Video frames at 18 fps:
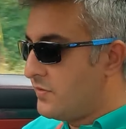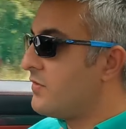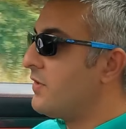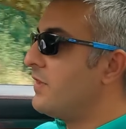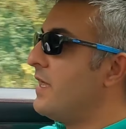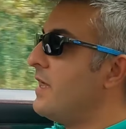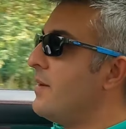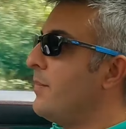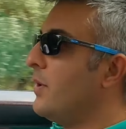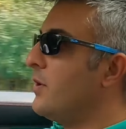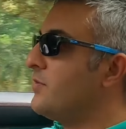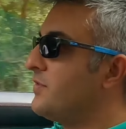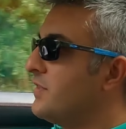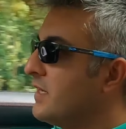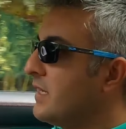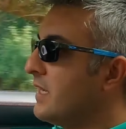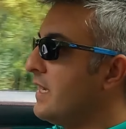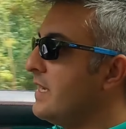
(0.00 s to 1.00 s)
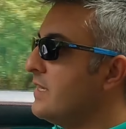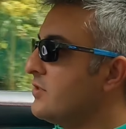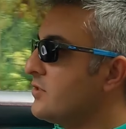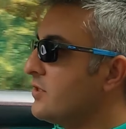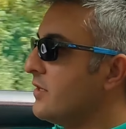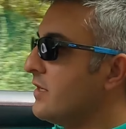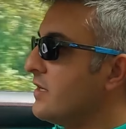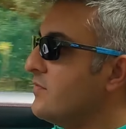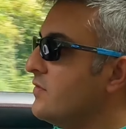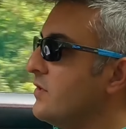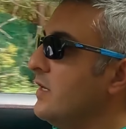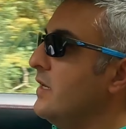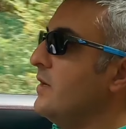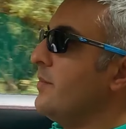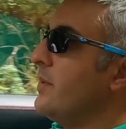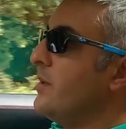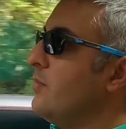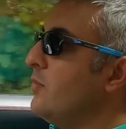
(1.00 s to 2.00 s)
So they're both engaged, so it gives you a
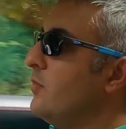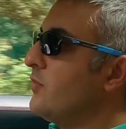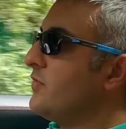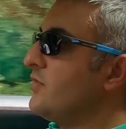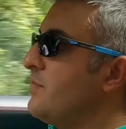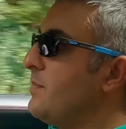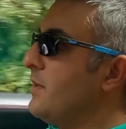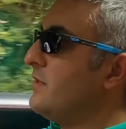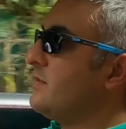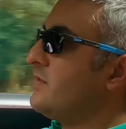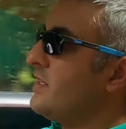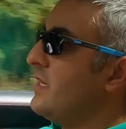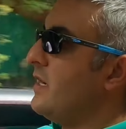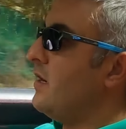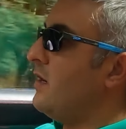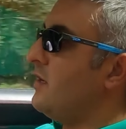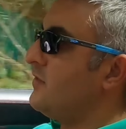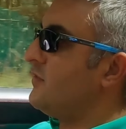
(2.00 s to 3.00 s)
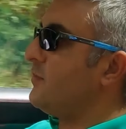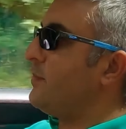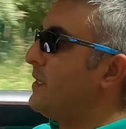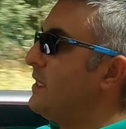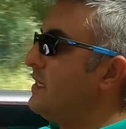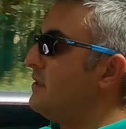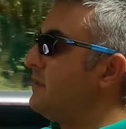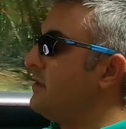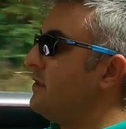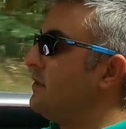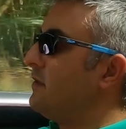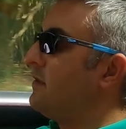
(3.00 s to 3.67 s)
little bit more stability at high speed.